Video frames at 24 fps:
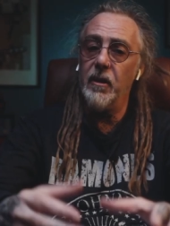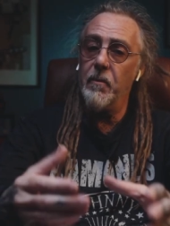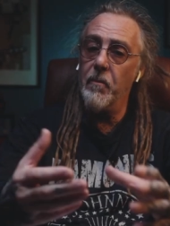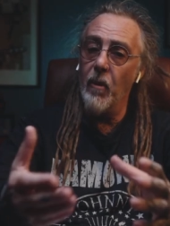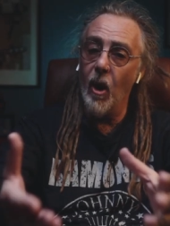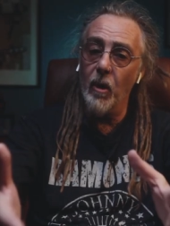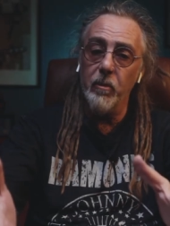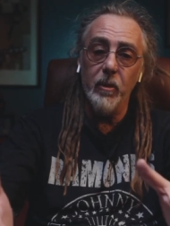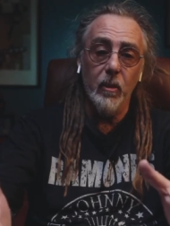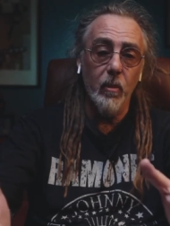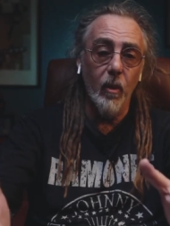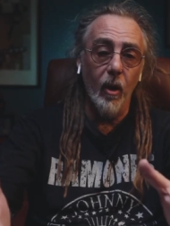It
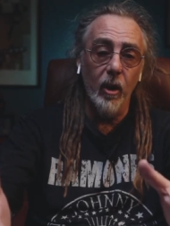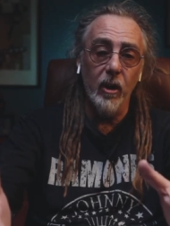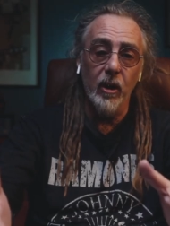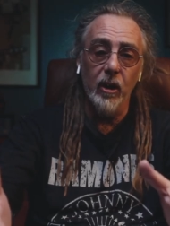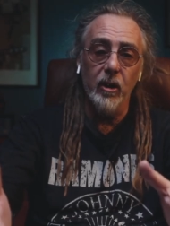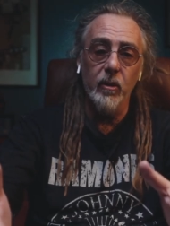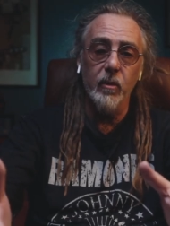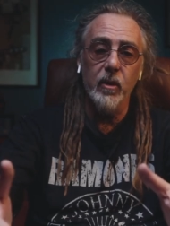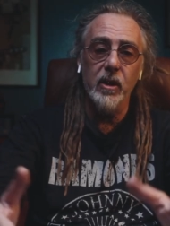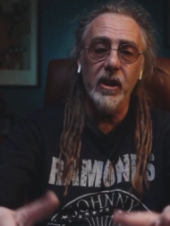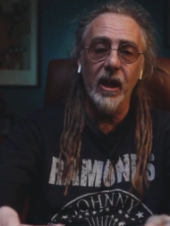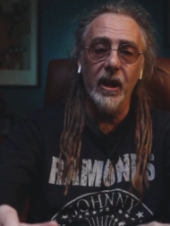might be why
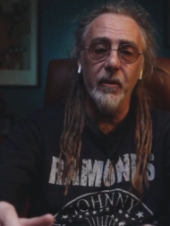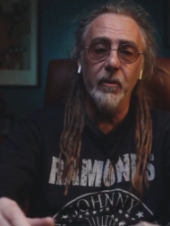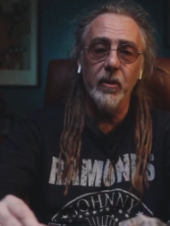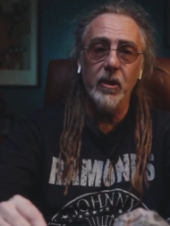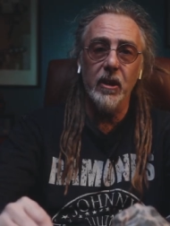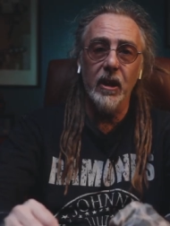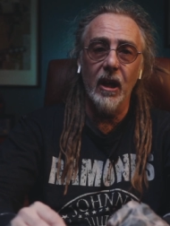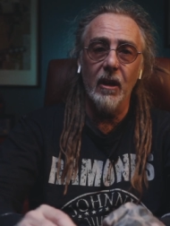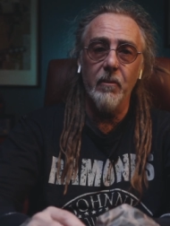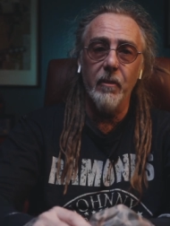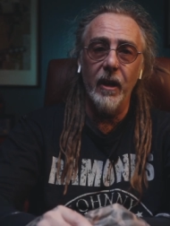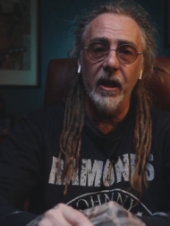Lou was able
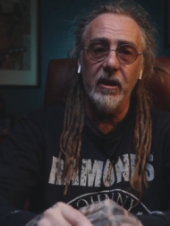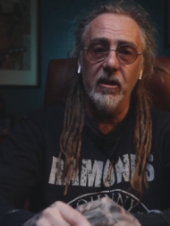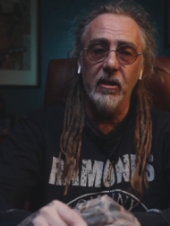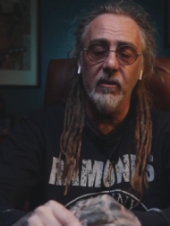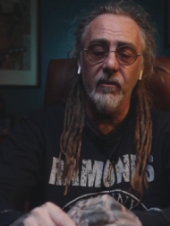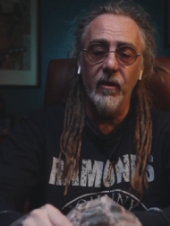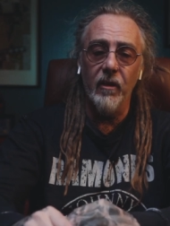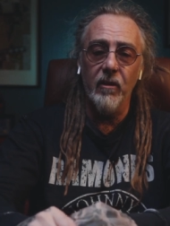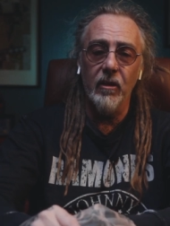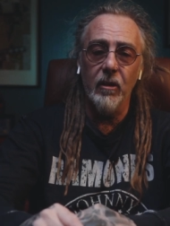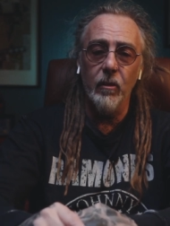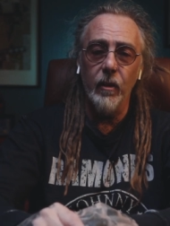to get back to you
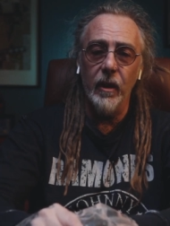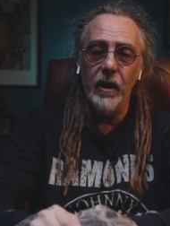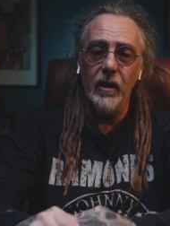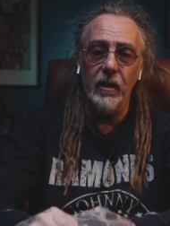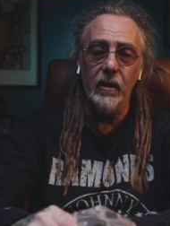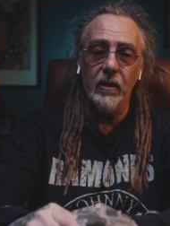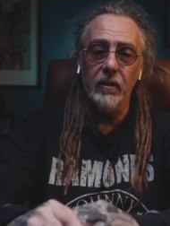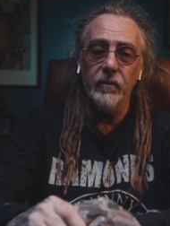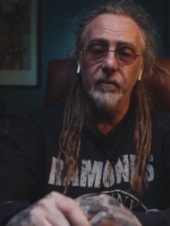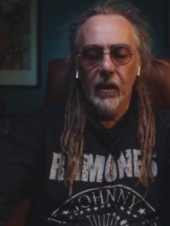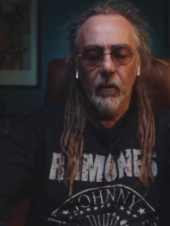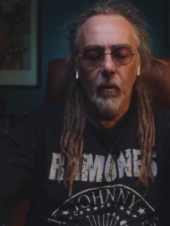very
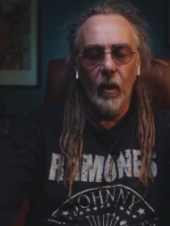quickly.